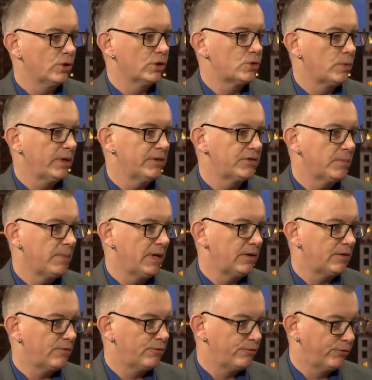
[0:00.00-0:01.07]
George, what has it
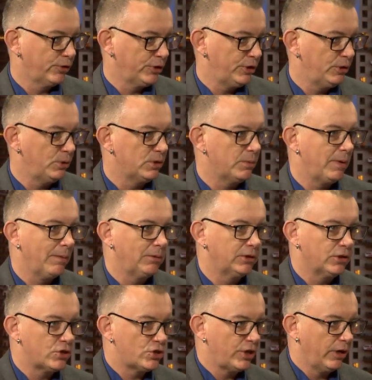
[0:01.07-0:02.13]
meant for you to be able
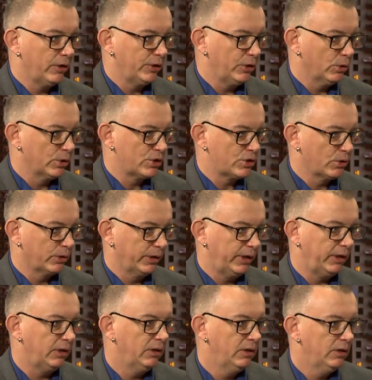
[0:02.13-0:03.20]
to share your
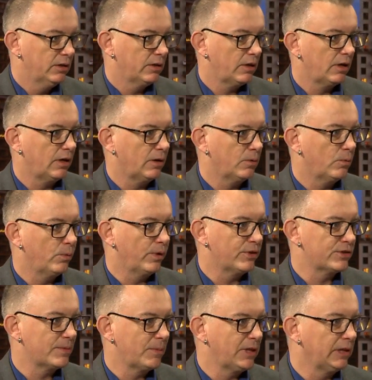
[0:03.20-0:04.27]
story uh,
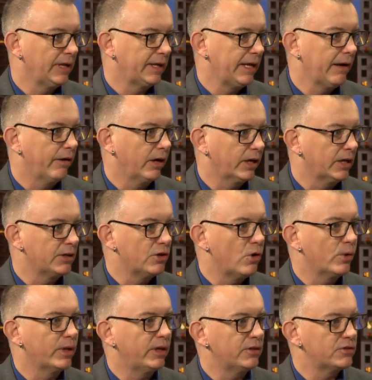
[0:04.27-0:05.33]
with somebody like Eric and
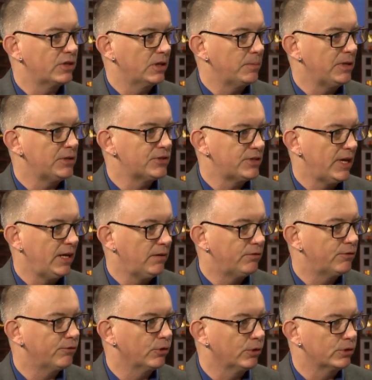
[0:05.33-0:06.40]
know that it's going to be
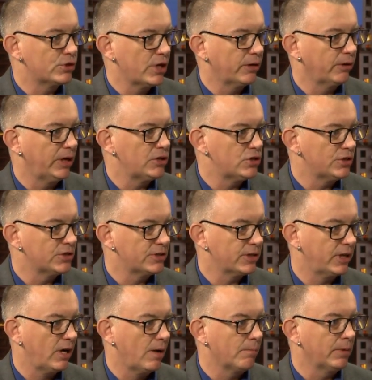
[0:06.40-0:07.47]
saved for generations
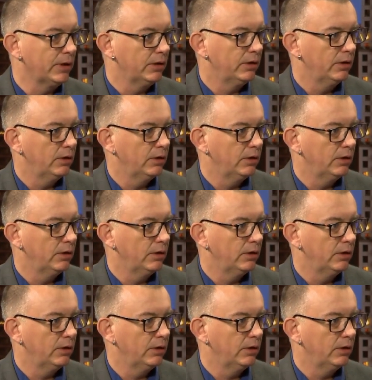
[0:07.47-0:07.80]
to come?